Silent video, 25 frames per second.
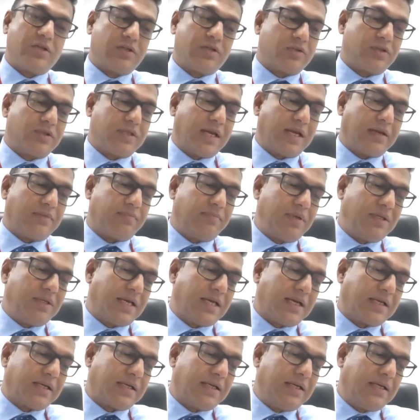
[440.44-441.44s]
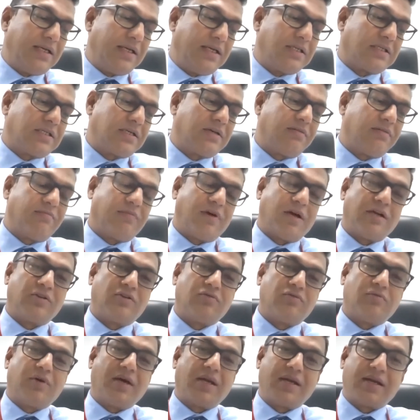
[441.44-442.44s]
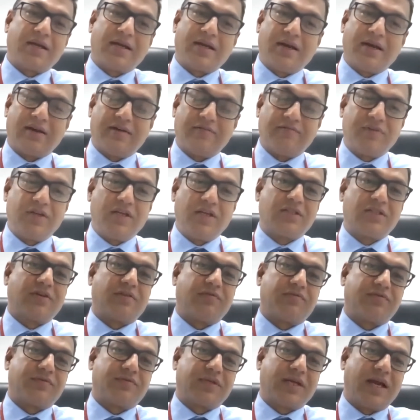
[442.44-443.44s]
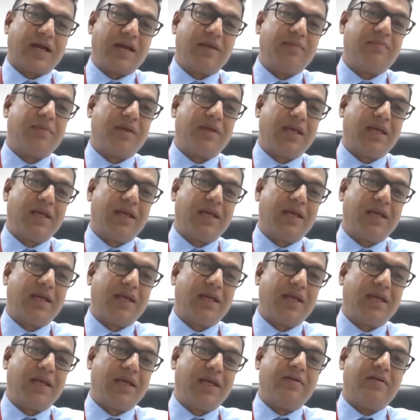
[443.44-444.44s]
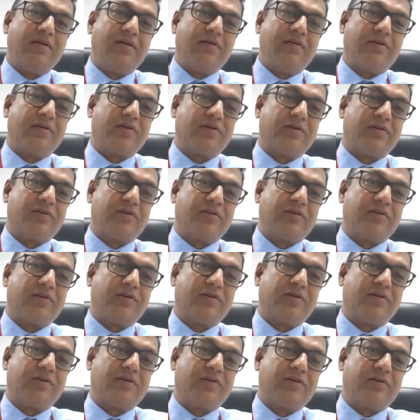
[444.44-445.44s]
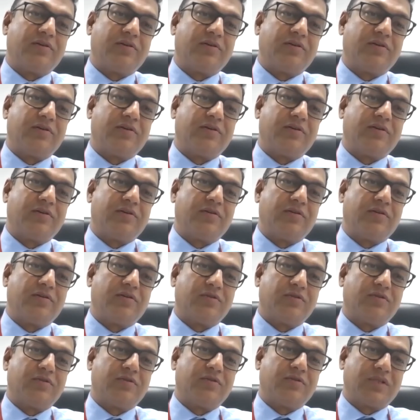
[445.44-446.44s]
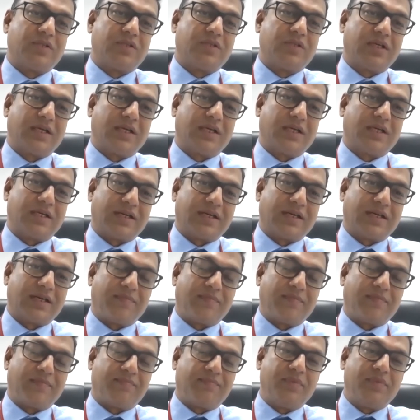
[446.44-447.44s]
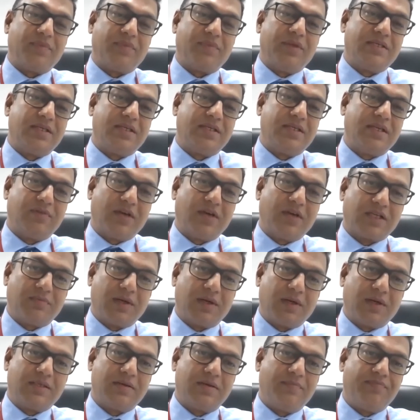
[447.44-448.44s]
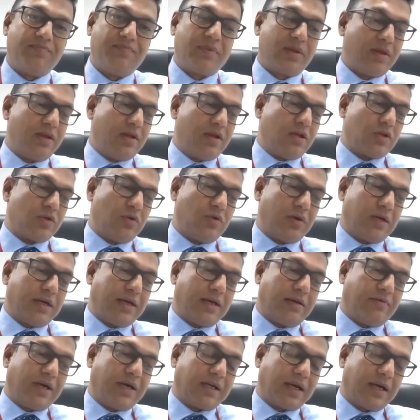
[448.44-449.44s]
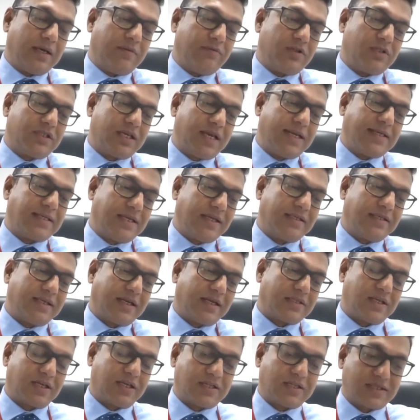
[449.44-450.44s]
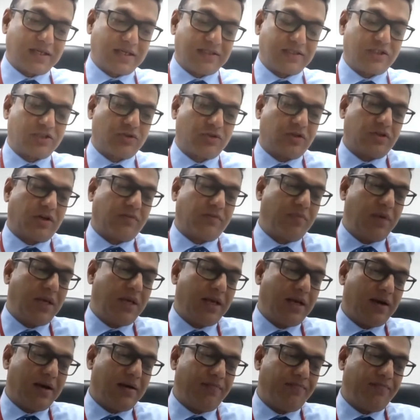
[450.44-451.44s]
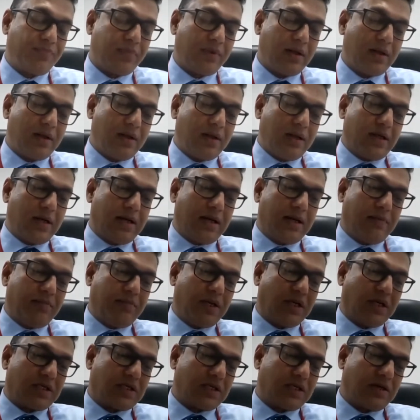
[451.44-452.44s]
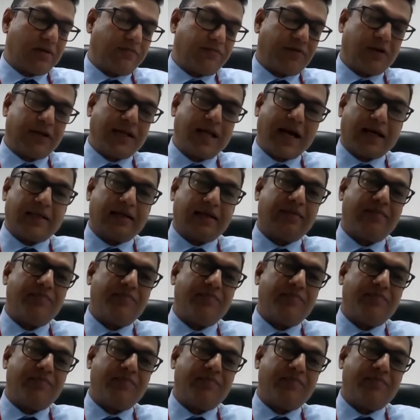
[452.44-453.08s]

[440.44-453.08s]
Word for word: So that means at least one to one and a half years of time needed to set up these investments. So uh, what I would say is that restrictions should not be a, a measure for that.